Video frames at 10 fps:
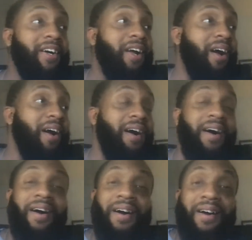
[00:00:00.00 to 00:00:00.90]

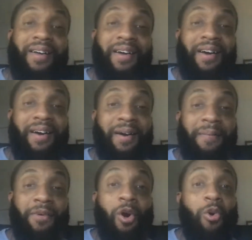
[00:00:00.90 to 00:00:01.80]

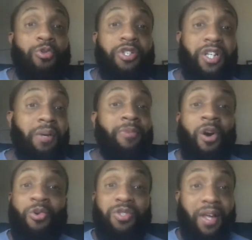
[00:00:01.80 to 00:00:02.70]
Gold's Gym
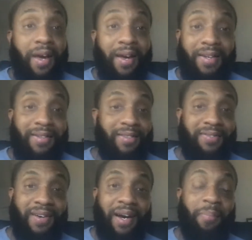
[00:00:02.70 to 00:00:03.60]
knows that, right?